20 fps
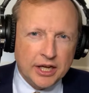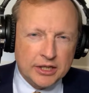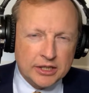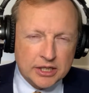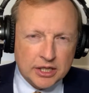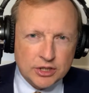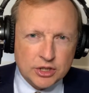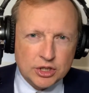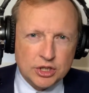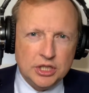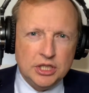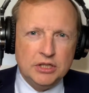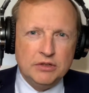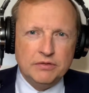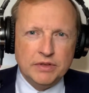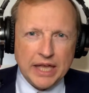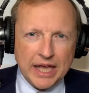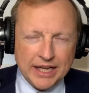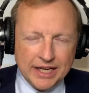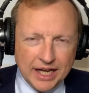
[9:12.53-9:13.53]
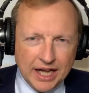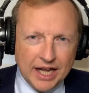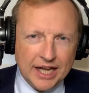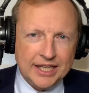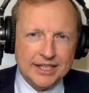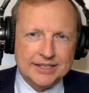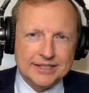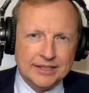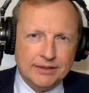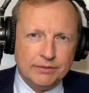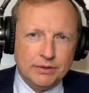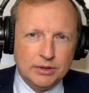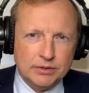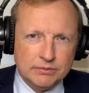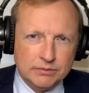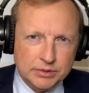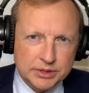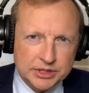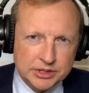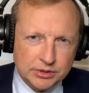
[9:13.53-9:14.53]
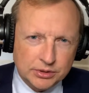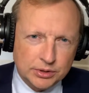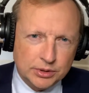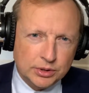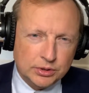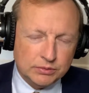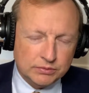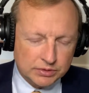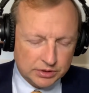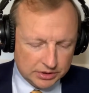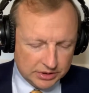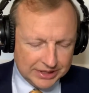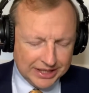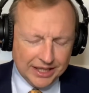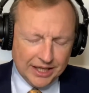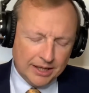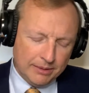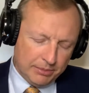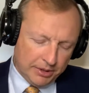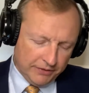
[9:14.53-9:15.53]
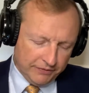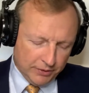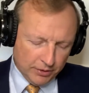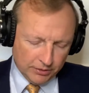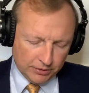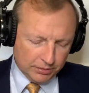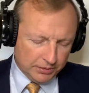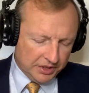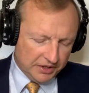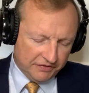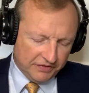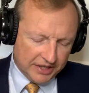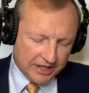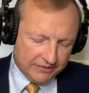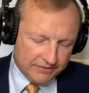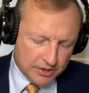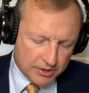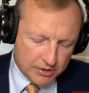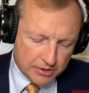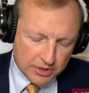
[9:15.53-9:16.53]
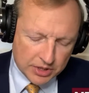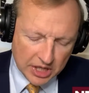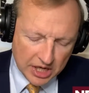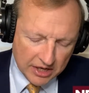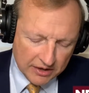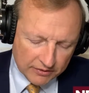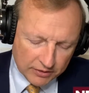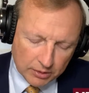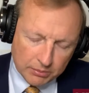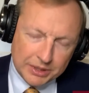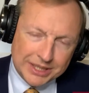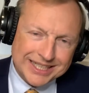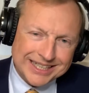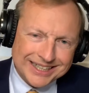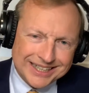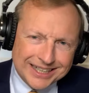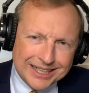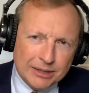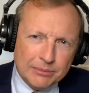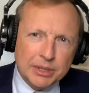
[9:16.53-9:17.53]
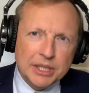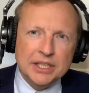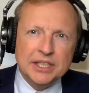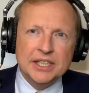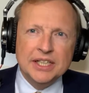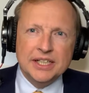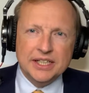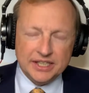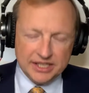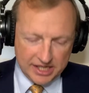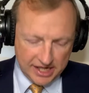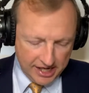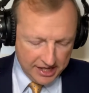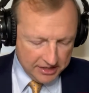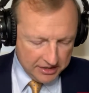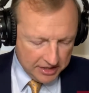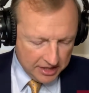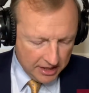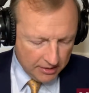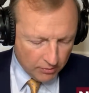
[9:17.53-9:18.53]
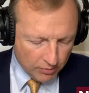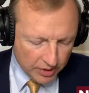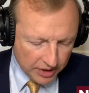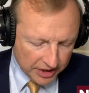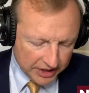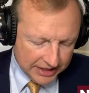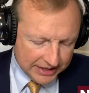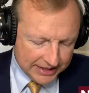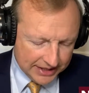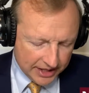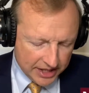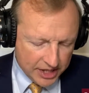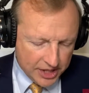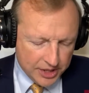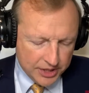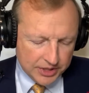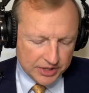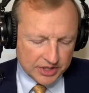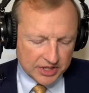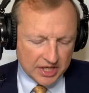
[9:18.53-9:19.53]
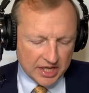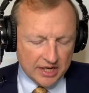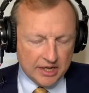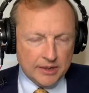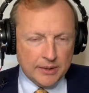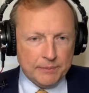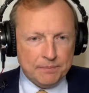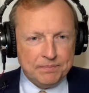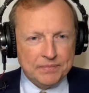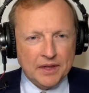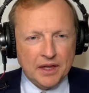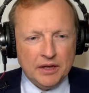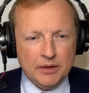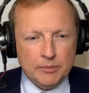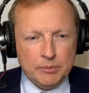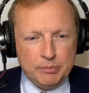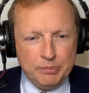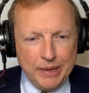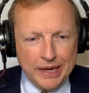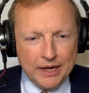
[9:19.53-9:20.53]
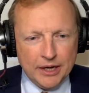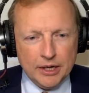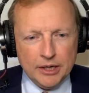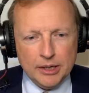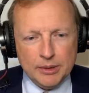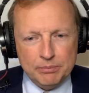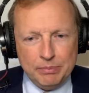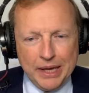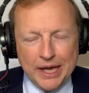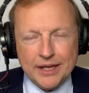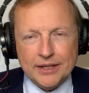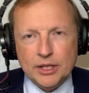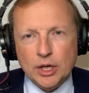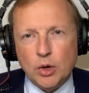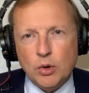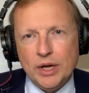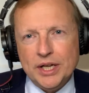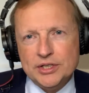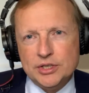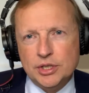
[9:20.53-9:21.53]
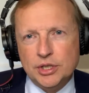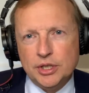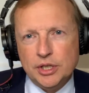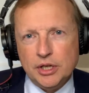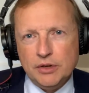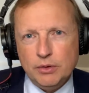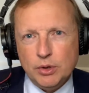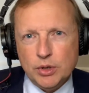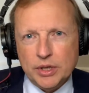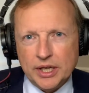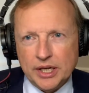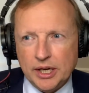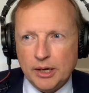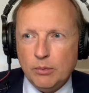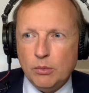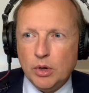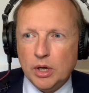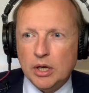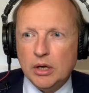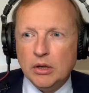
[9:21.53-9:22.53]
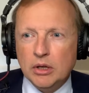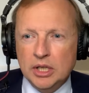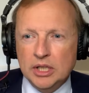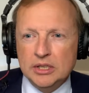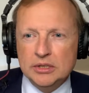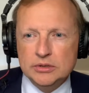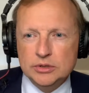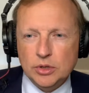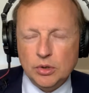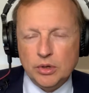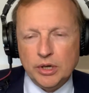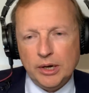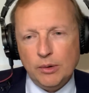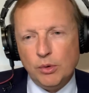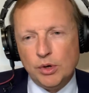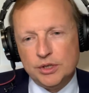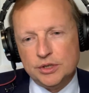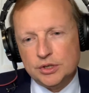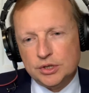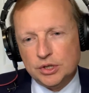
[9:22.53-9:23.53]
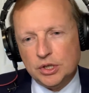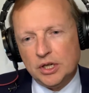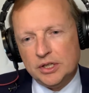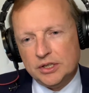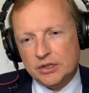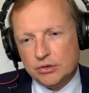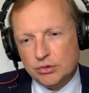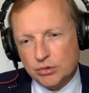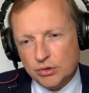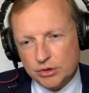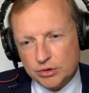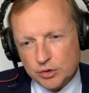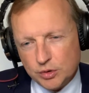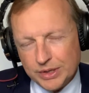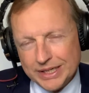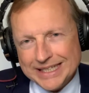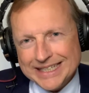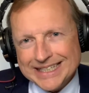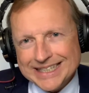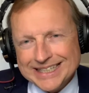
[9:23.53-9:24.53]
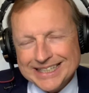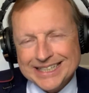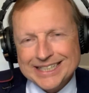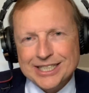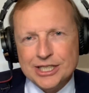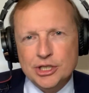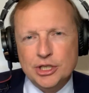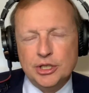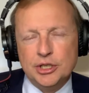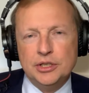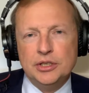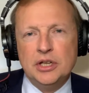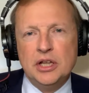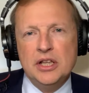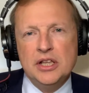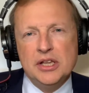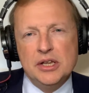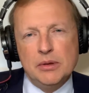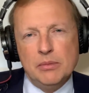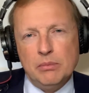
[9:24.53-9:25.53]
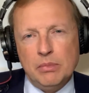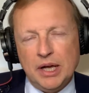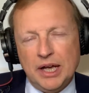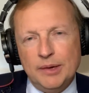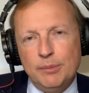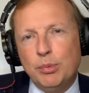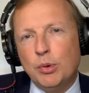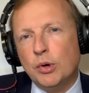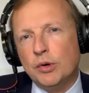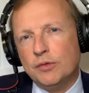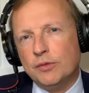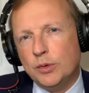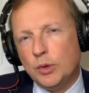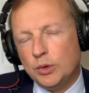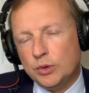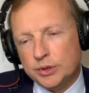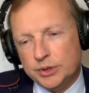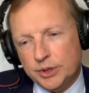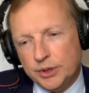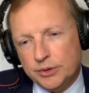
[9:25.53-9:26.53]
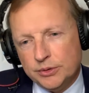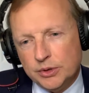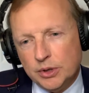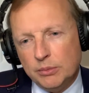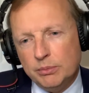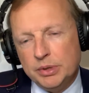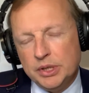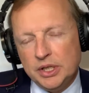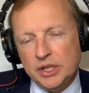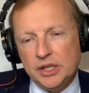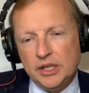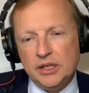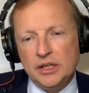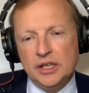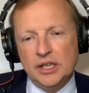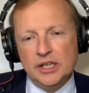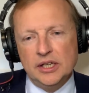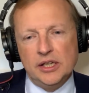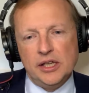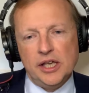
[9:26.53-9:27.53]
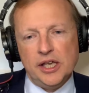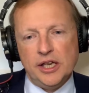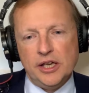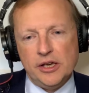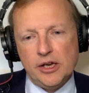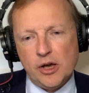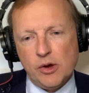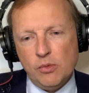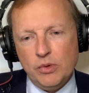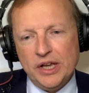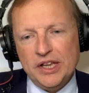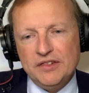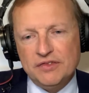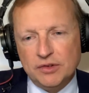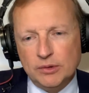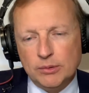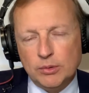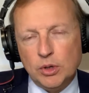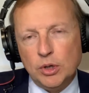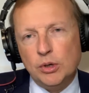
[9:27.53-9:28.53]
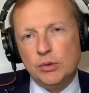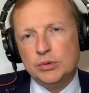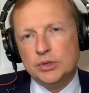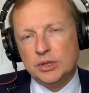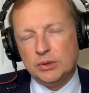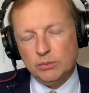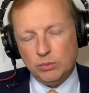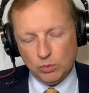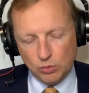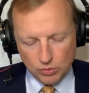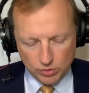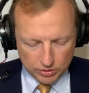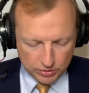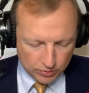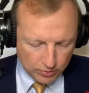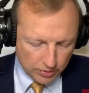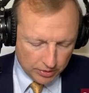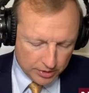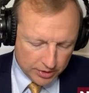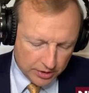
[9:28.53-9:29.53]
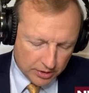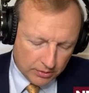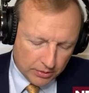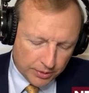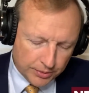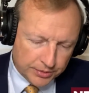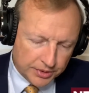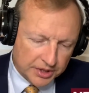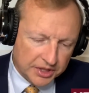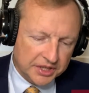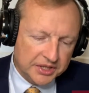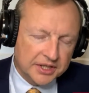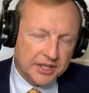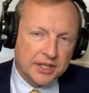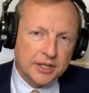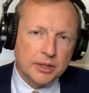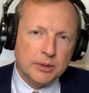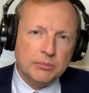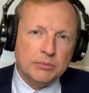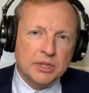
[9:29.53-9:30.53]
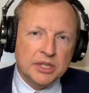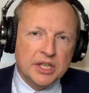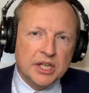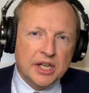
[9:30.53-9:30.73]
achieve that highest level of return over time. But if you're 3 to 5 years from retirement, then it really does beg the question of, okay, well, don't I want to start to sort of transition my portfolio to be away from growth and more towards the growth in income?